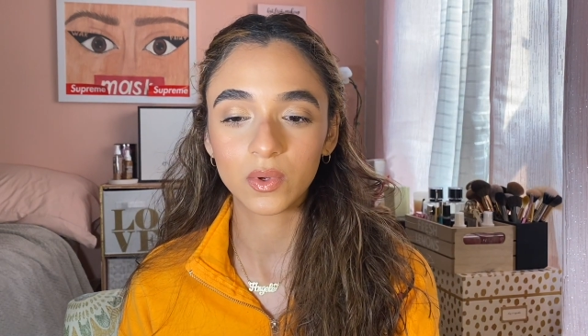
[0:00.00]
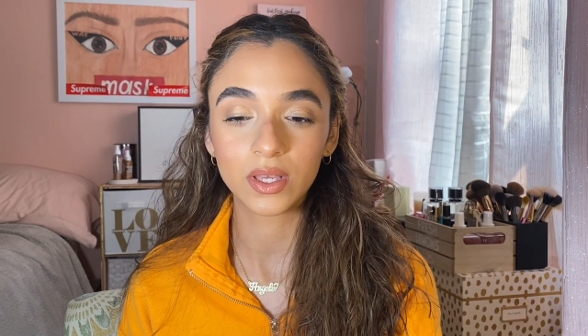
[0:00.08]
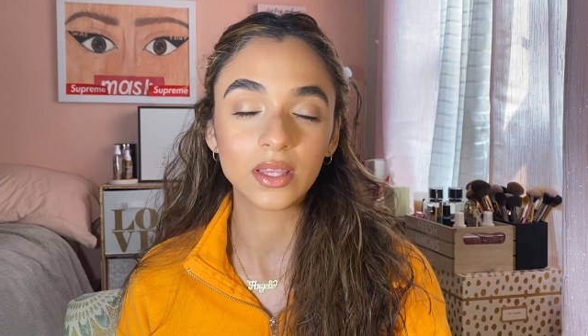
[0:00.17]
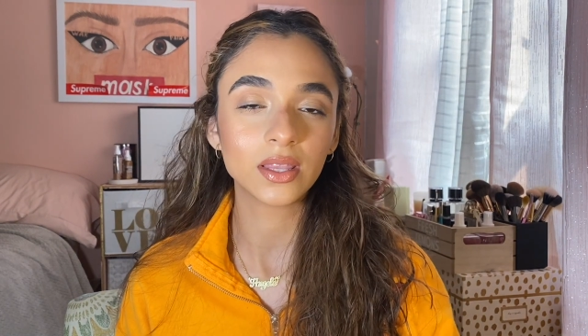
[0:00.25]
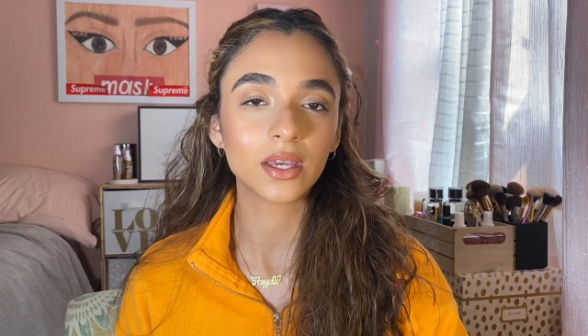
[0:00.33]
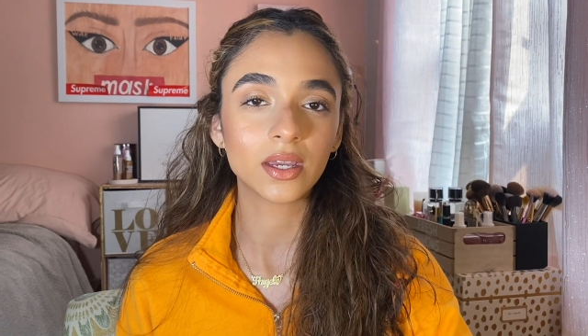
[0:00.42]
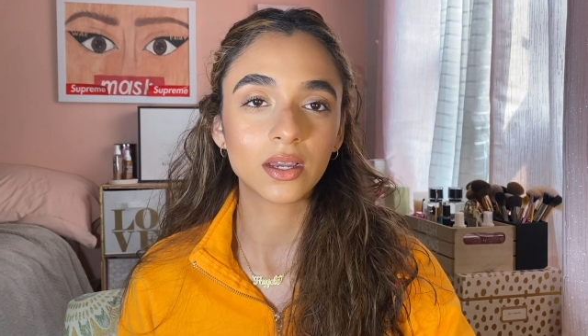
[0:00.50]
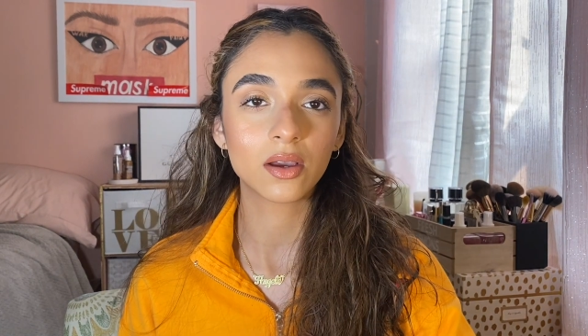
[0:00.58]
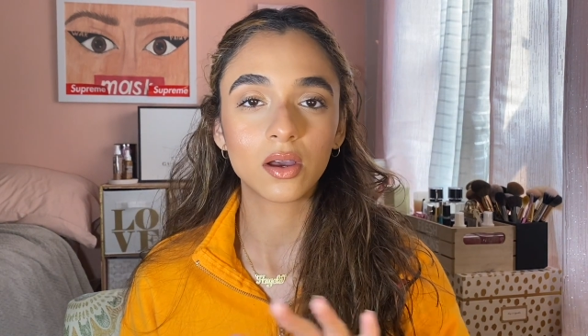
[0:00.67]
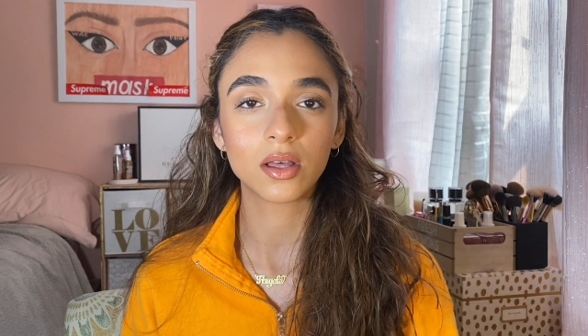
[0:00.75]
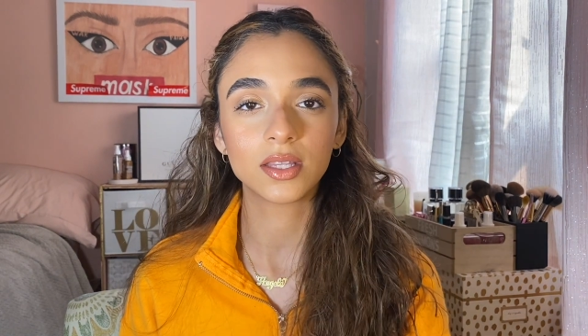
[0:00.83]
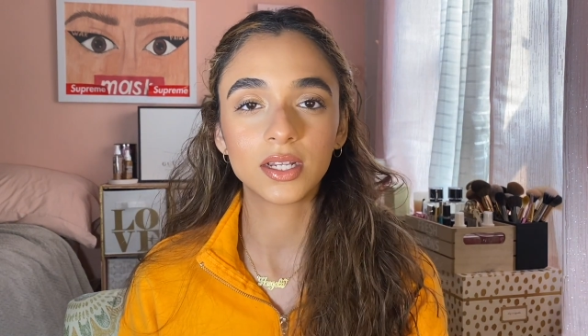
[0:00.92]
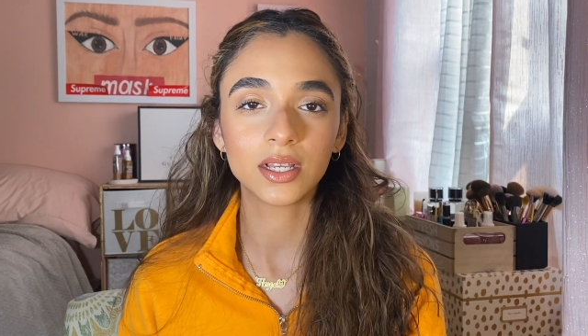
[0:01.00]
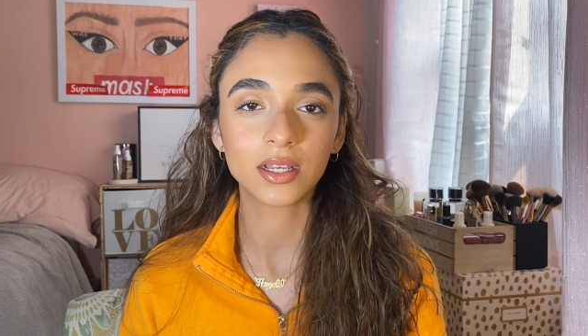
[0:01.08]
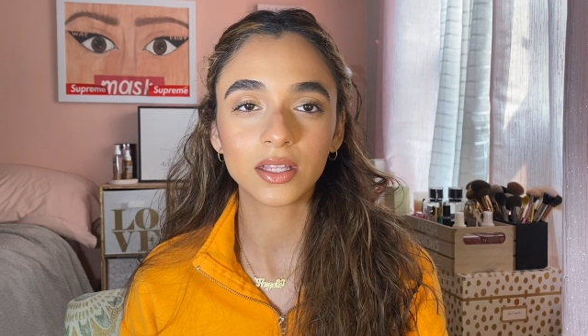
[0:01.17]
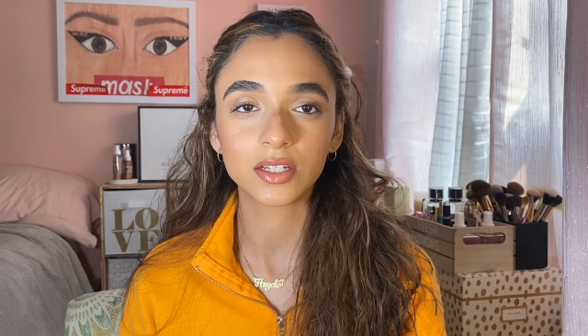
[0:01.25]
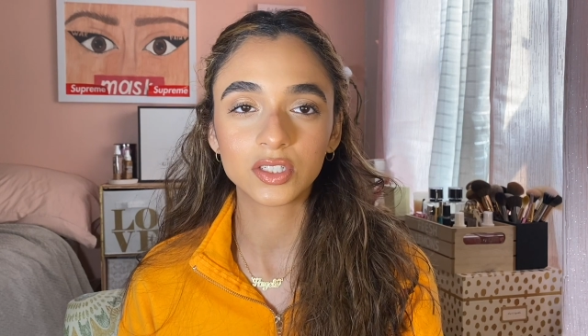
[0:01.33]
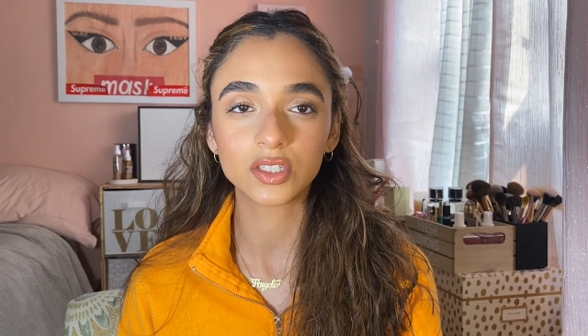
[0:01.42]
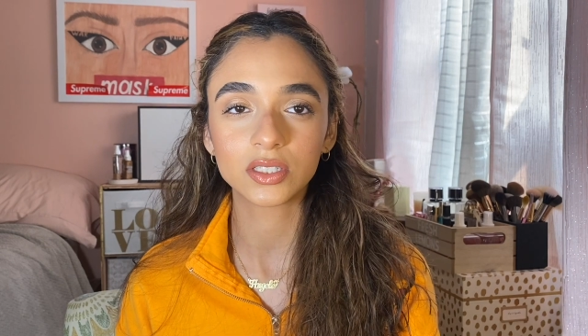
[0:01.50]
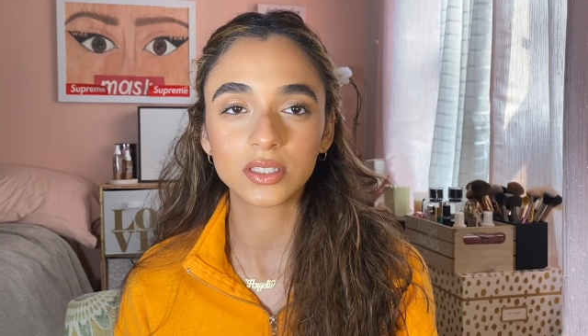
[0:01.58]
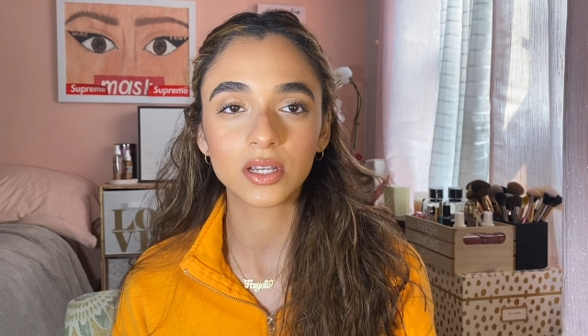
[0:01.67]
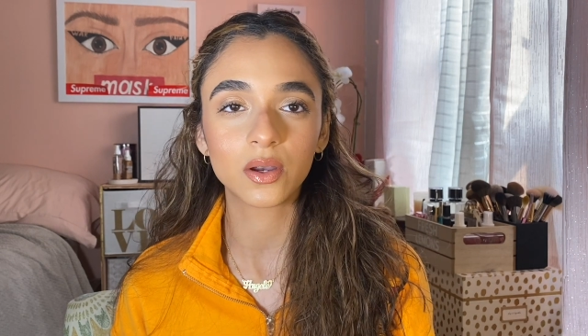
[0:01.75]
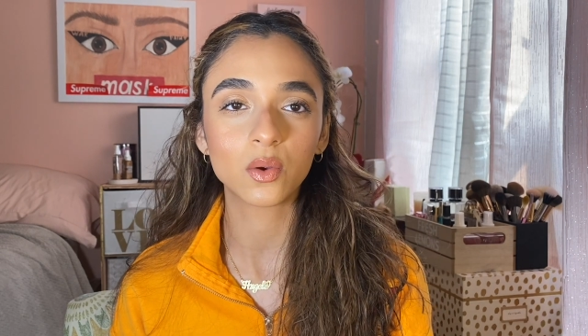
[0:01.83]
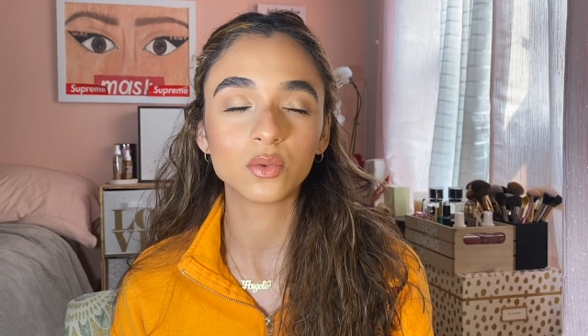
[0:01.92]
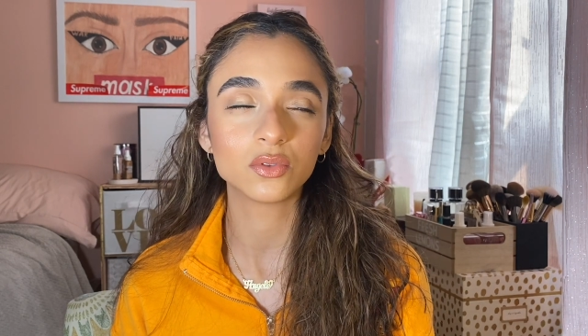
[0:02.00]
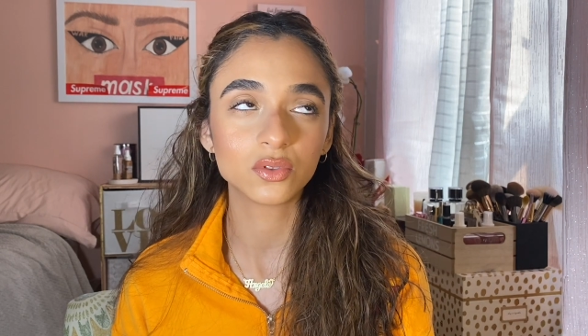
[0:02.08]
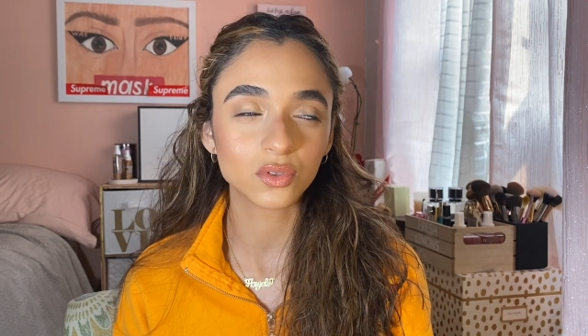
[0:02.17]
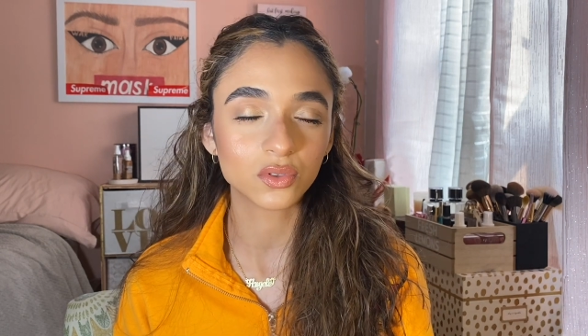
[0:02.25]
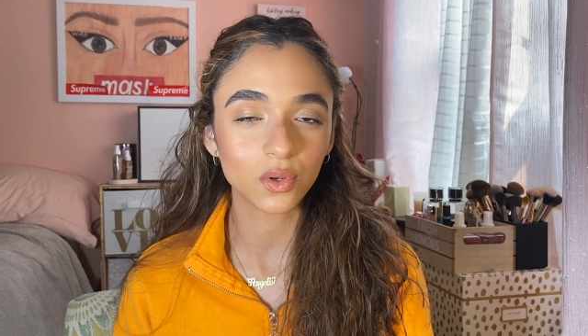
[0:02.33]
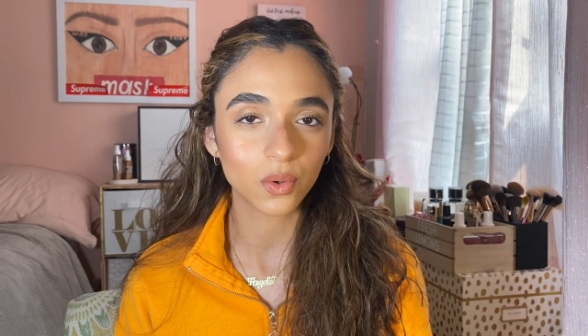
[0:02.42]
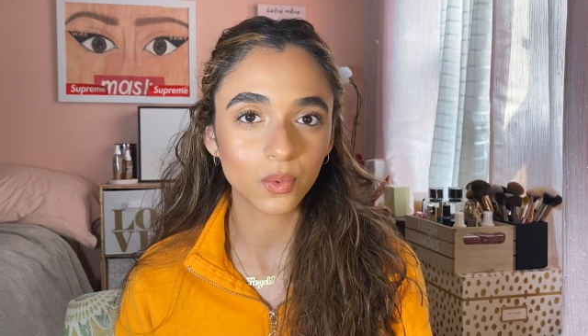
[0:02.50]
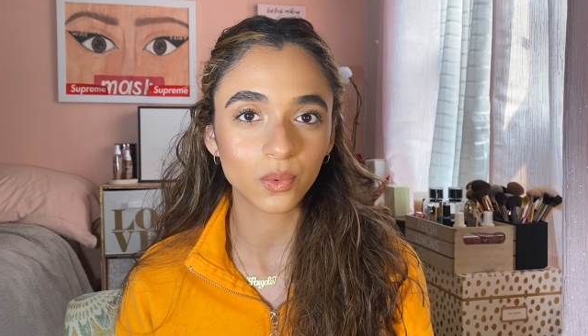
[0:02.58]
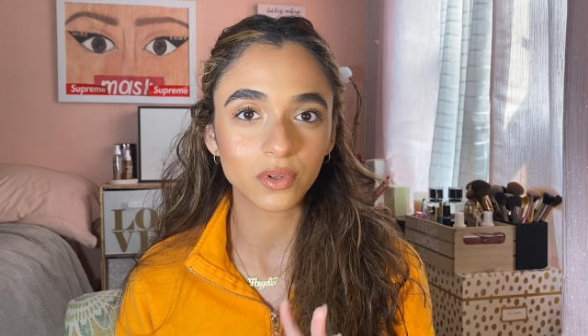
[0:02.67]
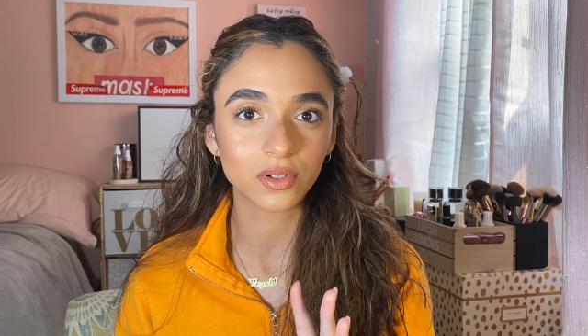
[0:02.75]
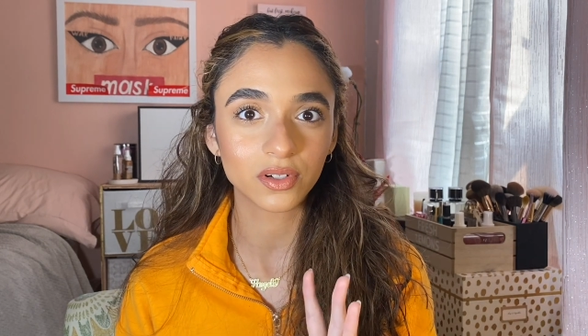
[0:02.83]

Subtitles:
and like holiday collections out so